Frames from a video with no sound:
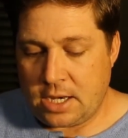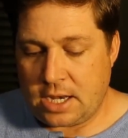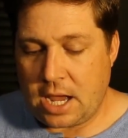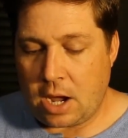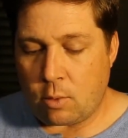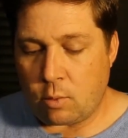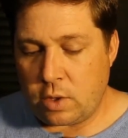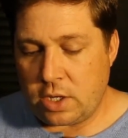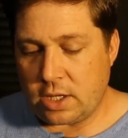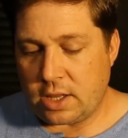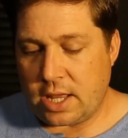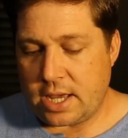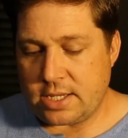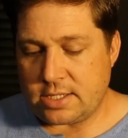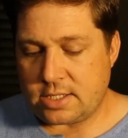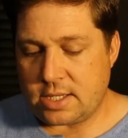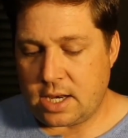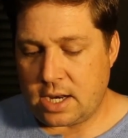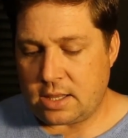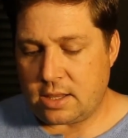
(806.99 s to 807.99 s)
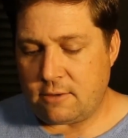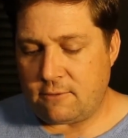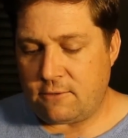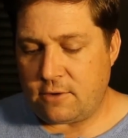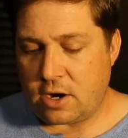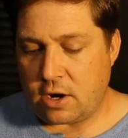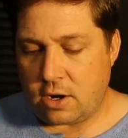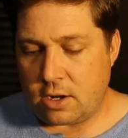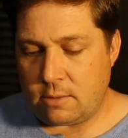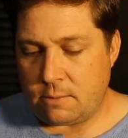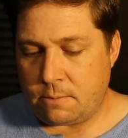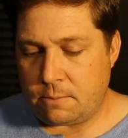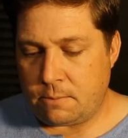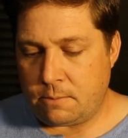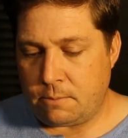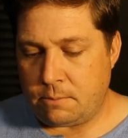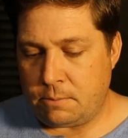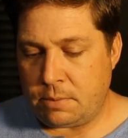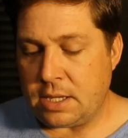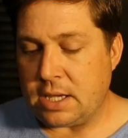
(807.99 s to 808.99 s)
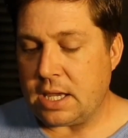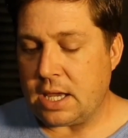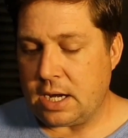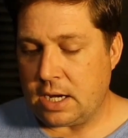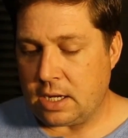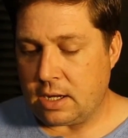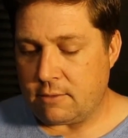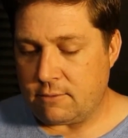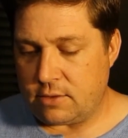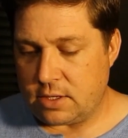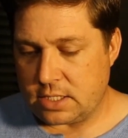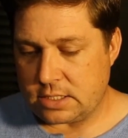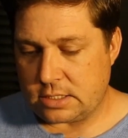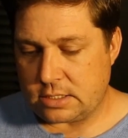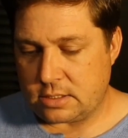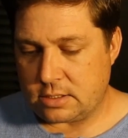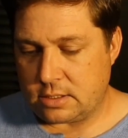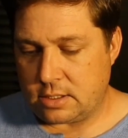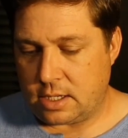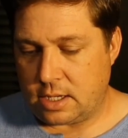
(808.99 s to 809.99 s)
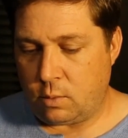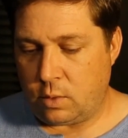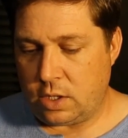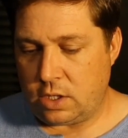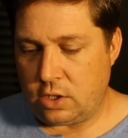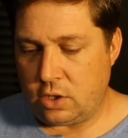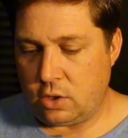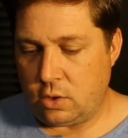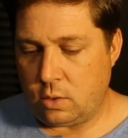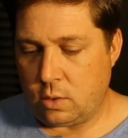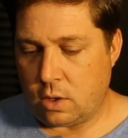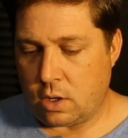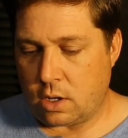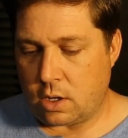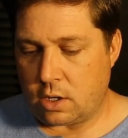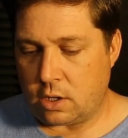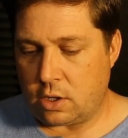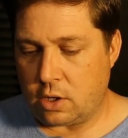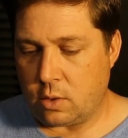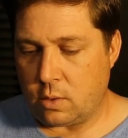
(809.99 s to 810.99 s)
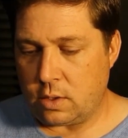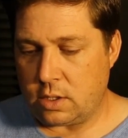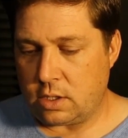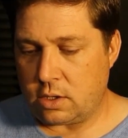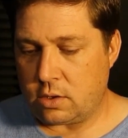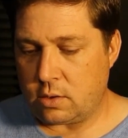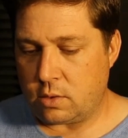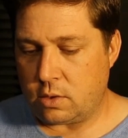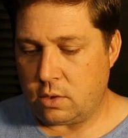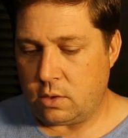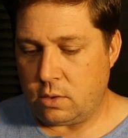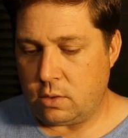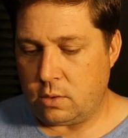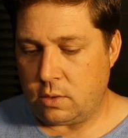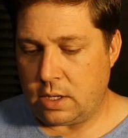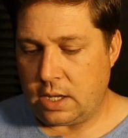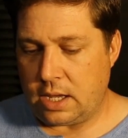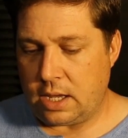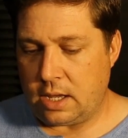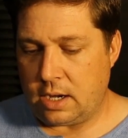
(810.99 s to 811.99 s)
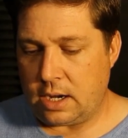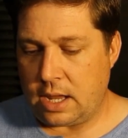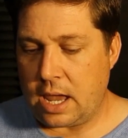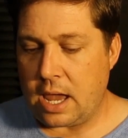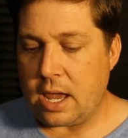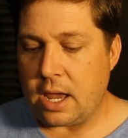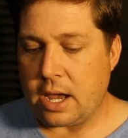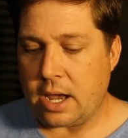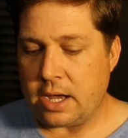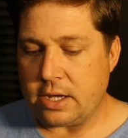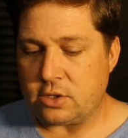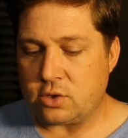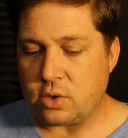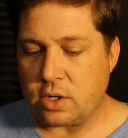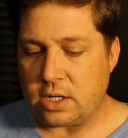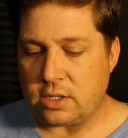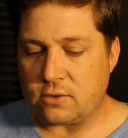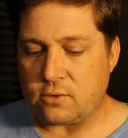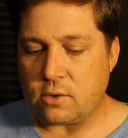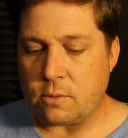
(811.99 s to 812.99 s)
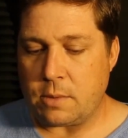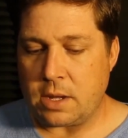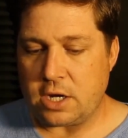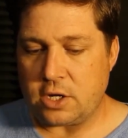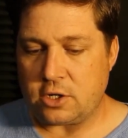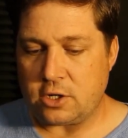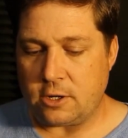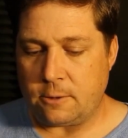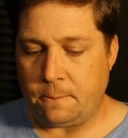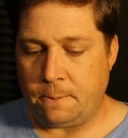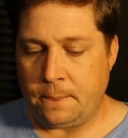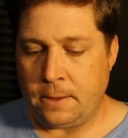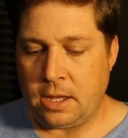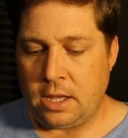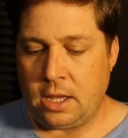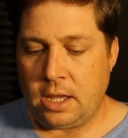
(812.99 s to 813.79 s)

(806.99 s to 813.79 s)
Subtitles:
Now, realize that at the very beginning of this, when you are going through an AI transformation,